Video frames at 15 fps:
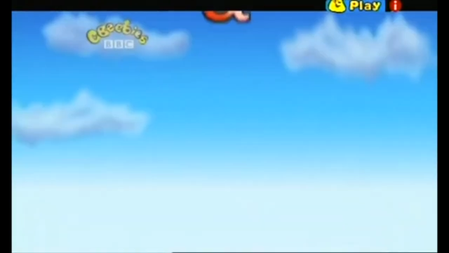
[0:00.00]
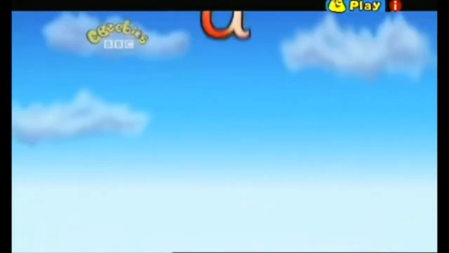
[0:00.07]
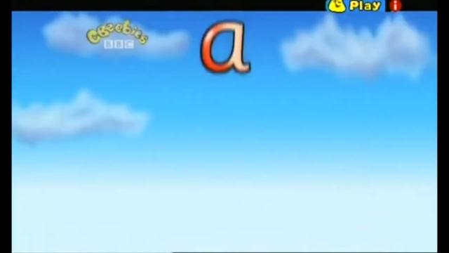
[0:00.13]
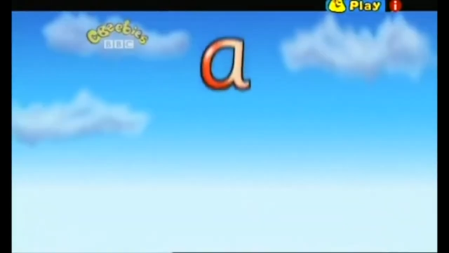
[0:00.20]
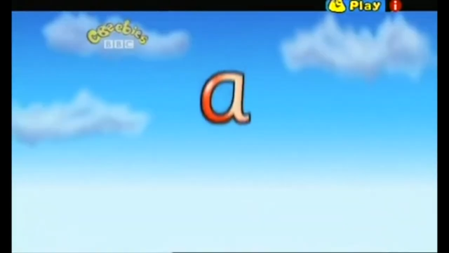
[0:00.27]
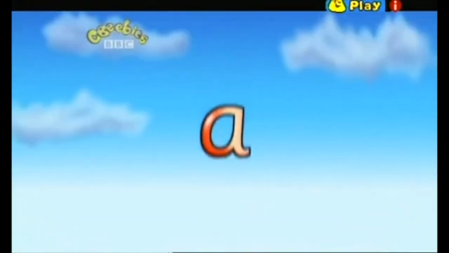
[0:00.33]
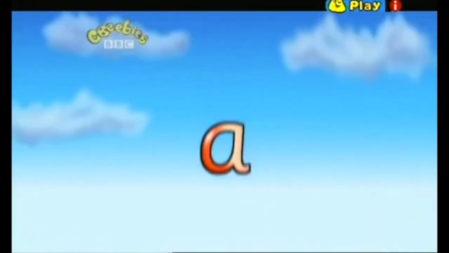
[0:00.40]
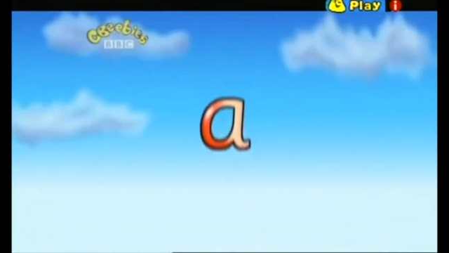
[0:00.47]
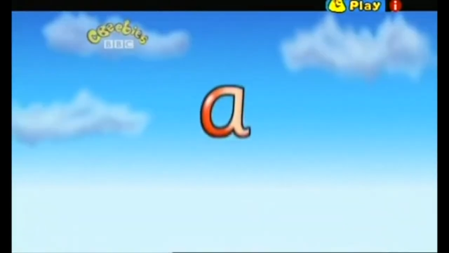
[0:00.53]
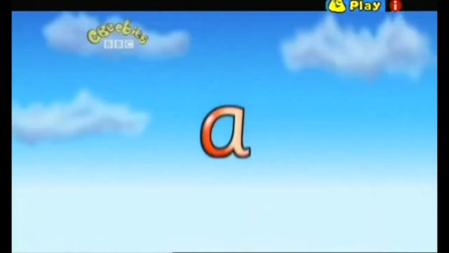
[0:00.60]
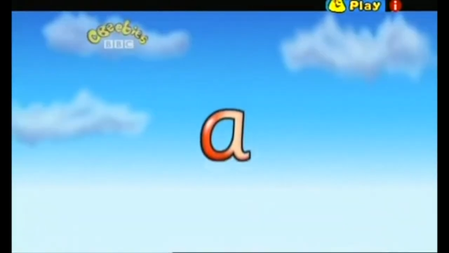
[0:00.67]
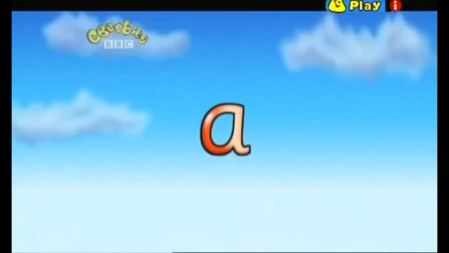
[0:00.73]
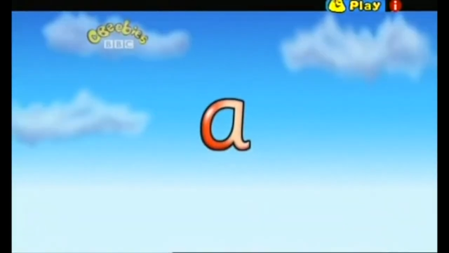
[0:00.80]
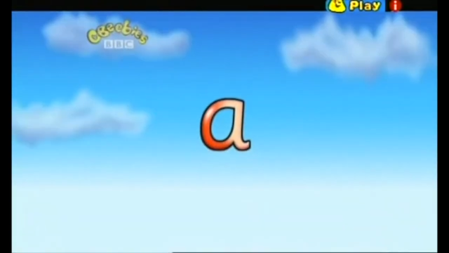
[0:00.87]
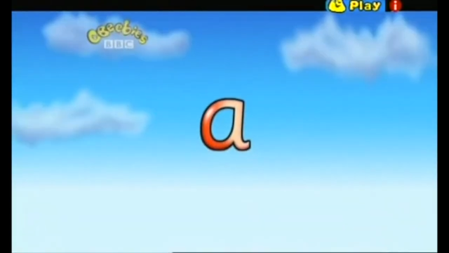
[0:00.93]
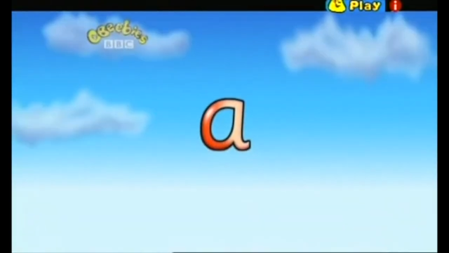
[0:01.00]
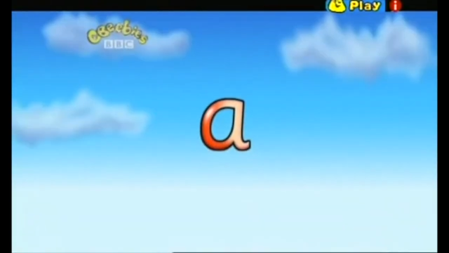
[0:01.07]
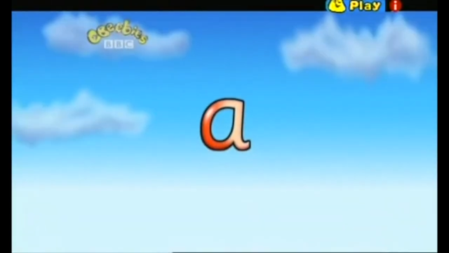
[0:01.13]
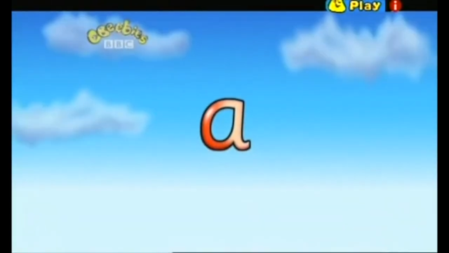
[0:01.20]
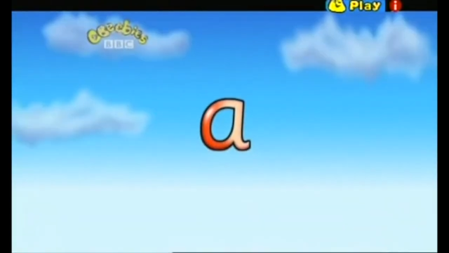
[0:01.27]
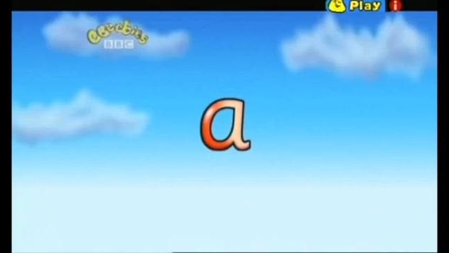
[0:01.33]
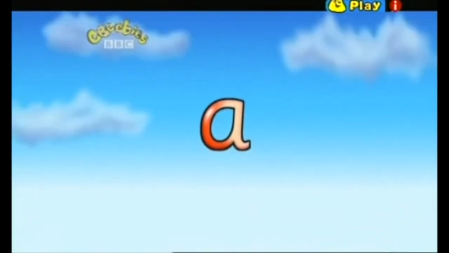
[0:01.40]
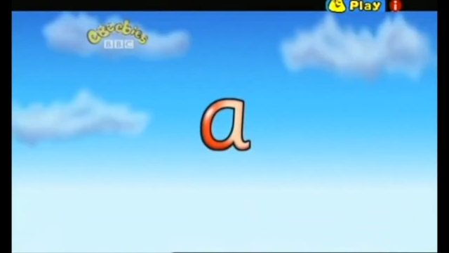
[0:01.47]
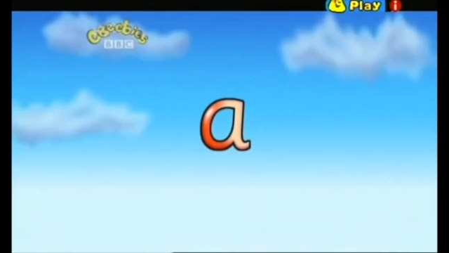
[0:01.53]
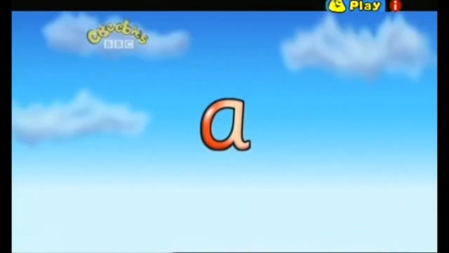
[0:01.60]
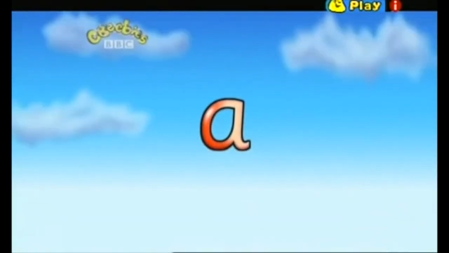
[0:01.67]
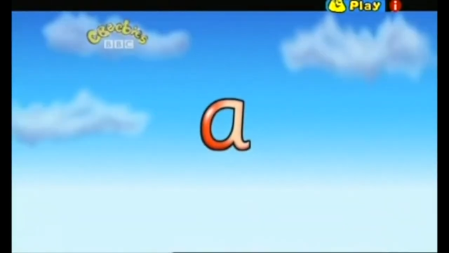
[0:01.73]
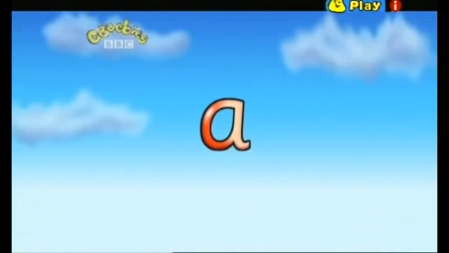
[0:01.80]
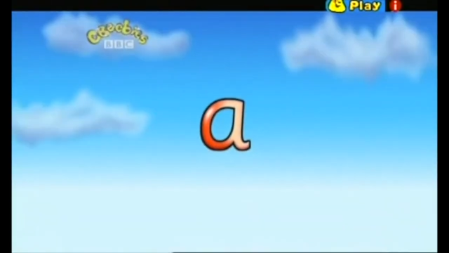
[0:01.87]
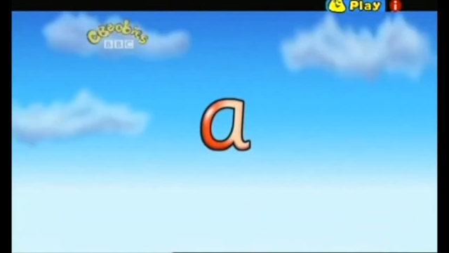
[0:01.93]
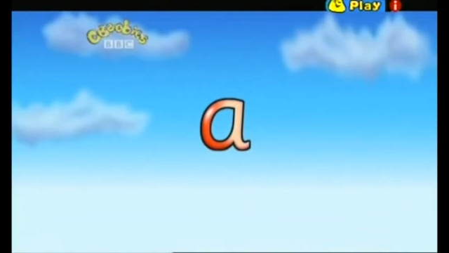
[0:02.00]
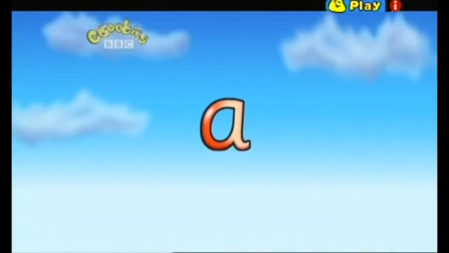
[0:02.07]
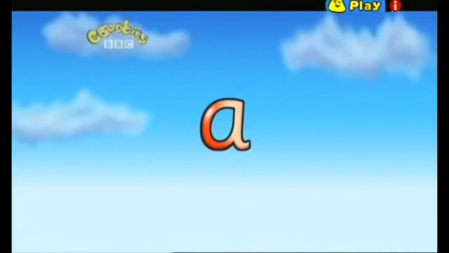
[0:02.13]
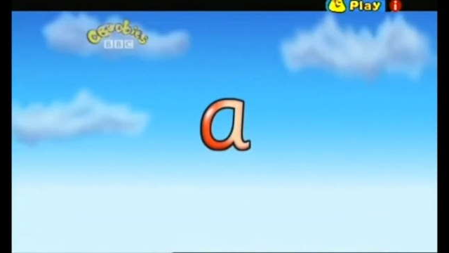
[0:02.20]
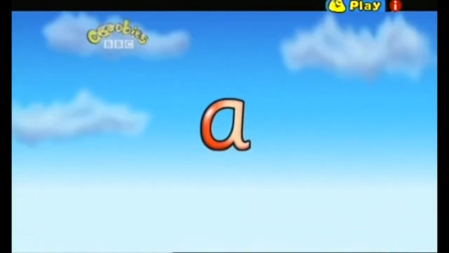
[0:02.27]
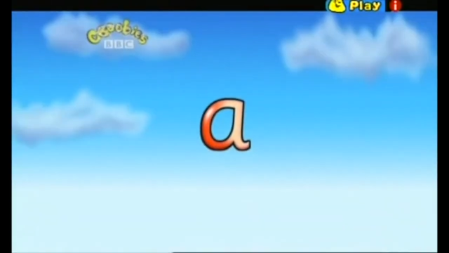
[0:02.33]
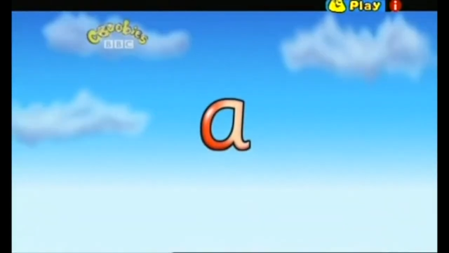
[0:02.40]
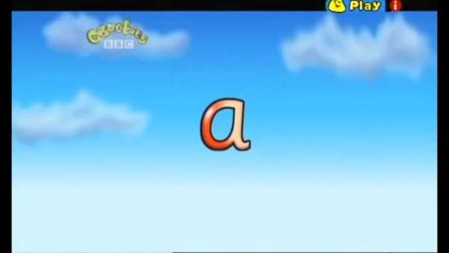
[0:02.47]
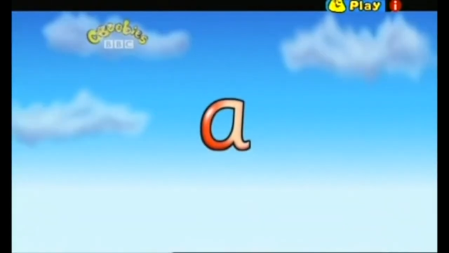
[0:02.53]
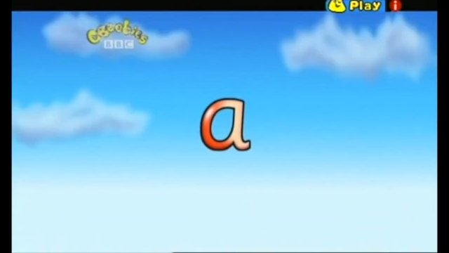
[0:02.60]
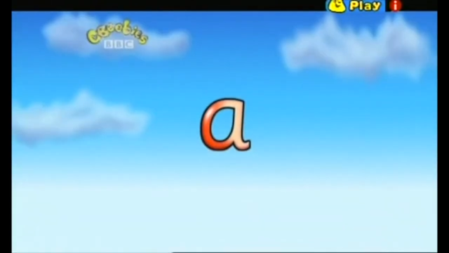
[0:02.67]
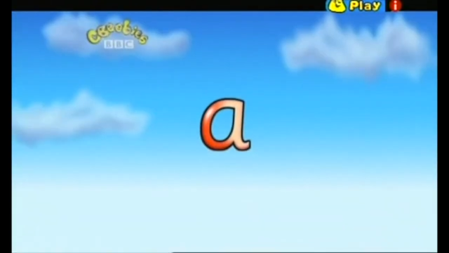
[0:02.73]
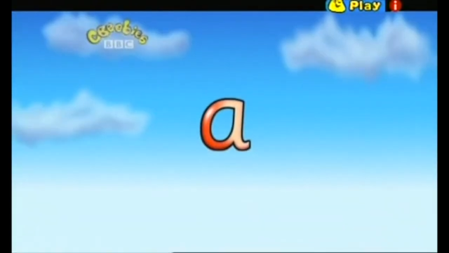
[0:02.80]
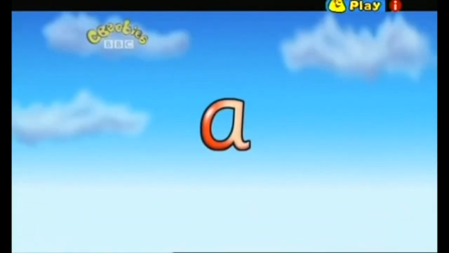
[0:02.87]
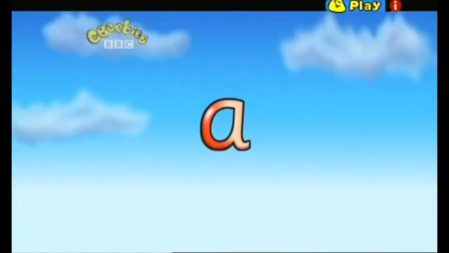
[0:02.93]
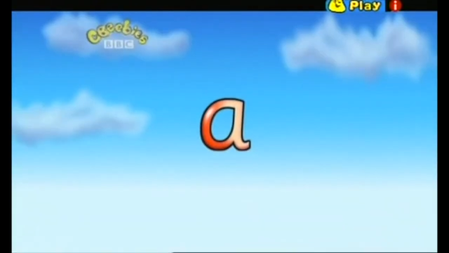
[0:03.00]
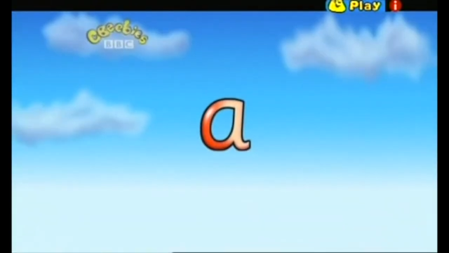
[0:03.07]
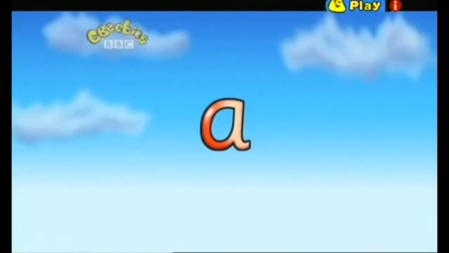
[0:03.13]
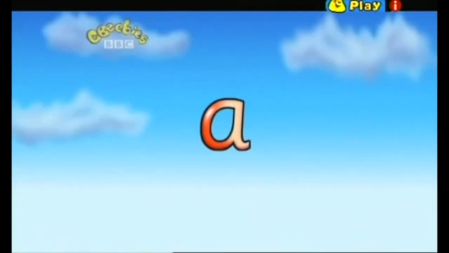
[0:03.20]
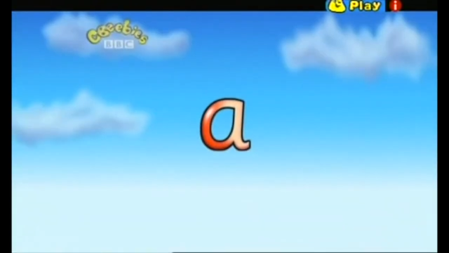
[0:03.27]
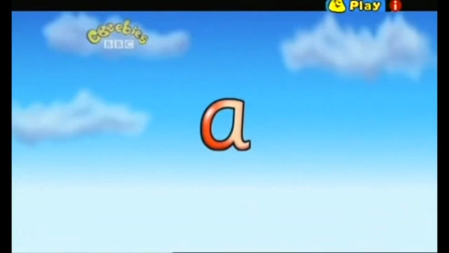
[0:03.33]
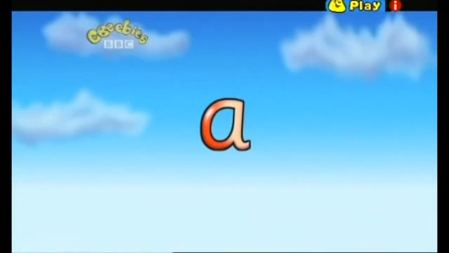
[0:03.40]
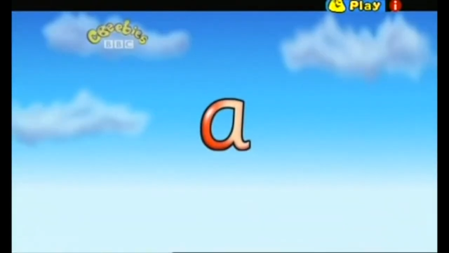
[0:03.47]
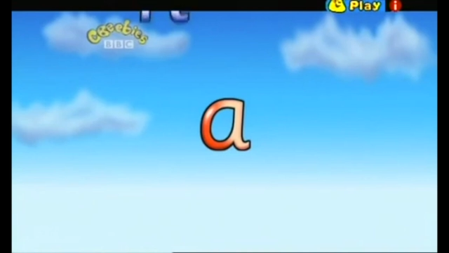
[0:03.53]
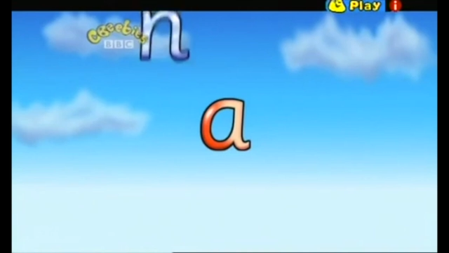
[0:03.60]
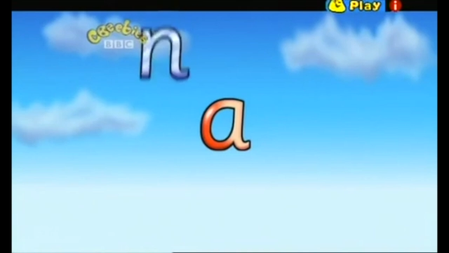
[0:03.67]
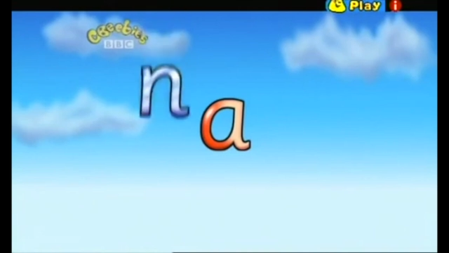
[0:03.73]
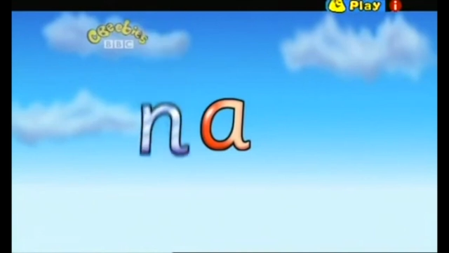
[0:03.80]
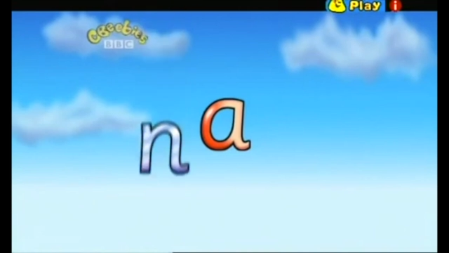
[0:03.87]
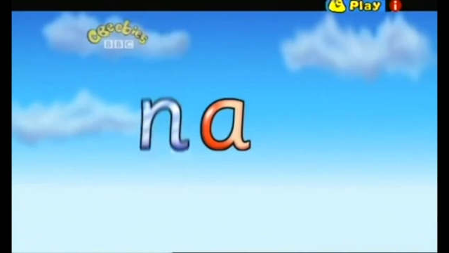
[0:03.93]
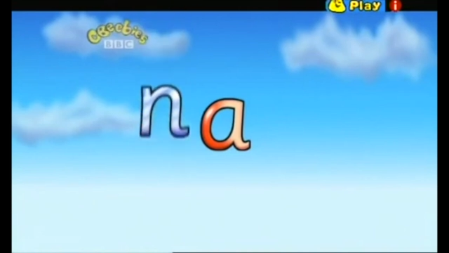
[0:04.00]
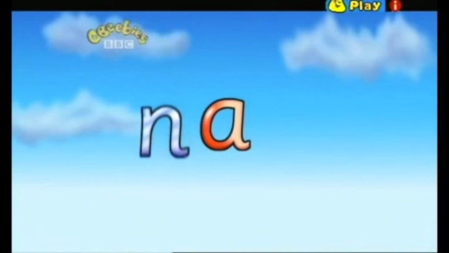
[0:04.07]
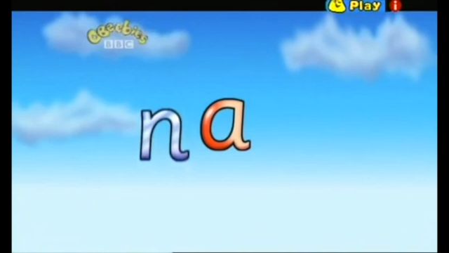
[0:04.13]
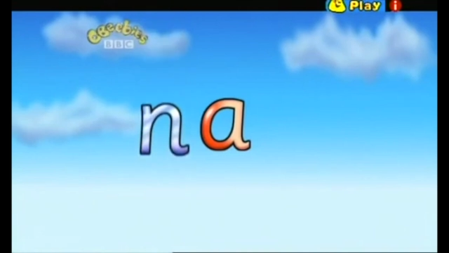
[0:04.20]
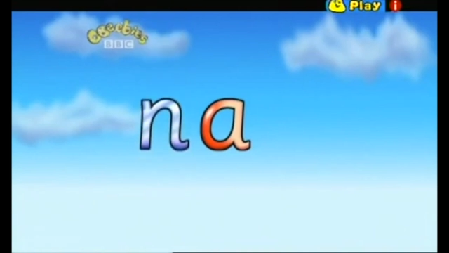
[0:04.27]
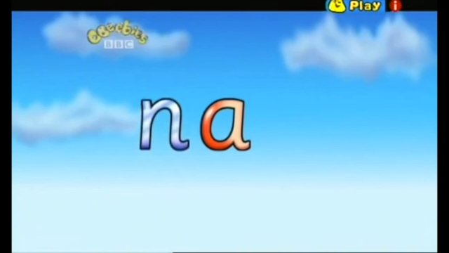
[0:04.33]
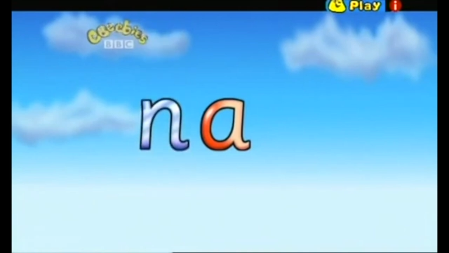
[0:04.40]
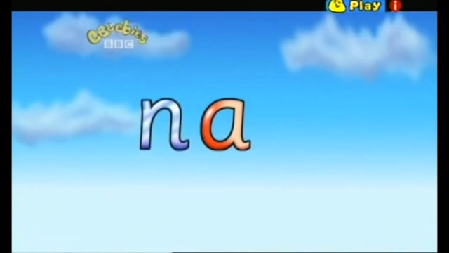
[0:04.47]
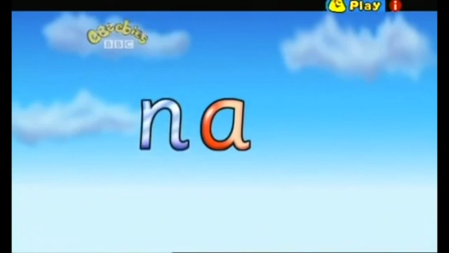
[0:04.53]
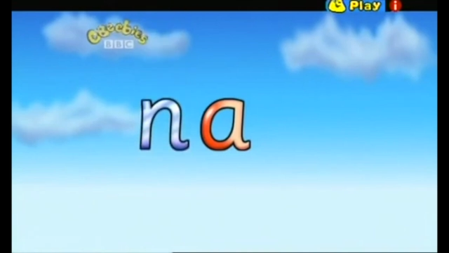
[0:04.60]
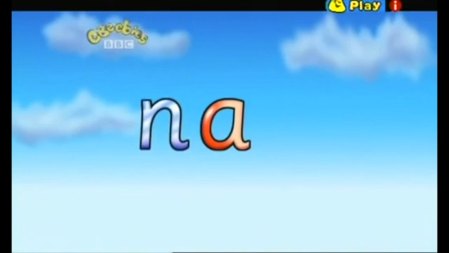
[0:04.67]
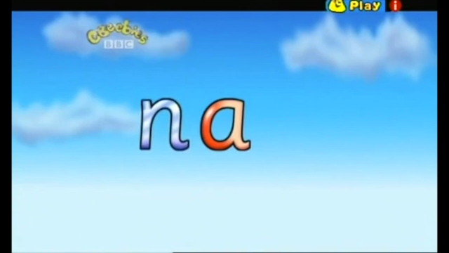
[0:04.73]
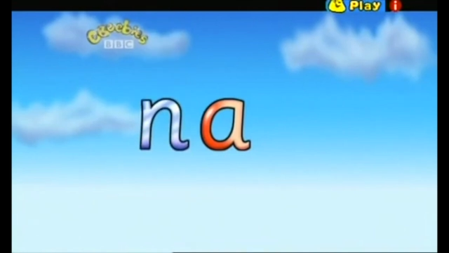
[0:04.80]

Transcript: [unreadable: no face in view]